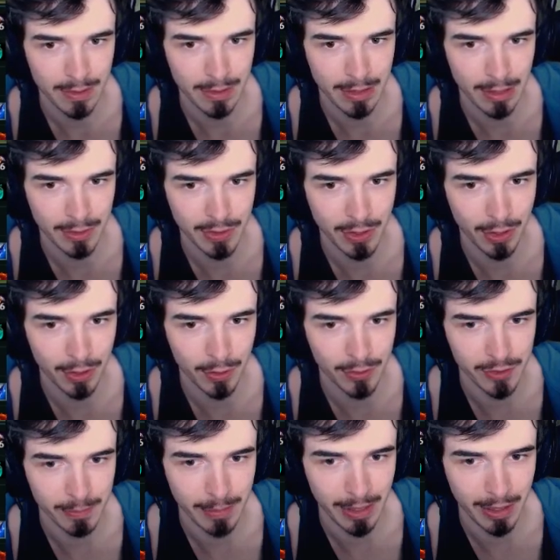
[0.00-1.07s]
Now turning
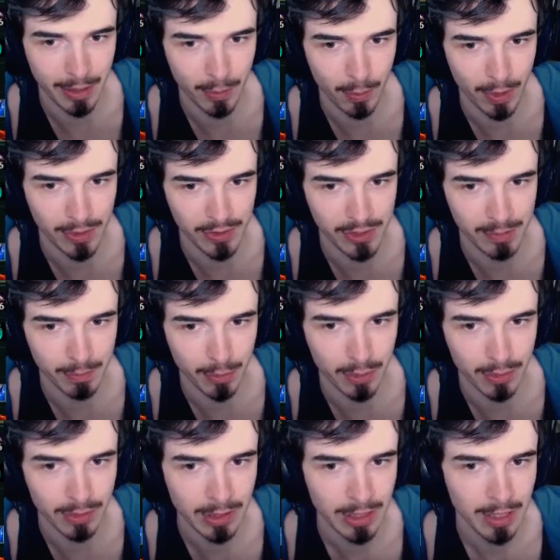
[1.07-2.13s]
onto Baron once
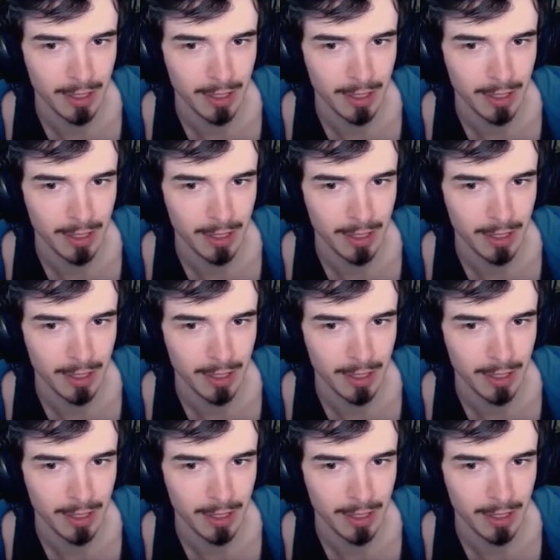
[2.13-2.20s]
more.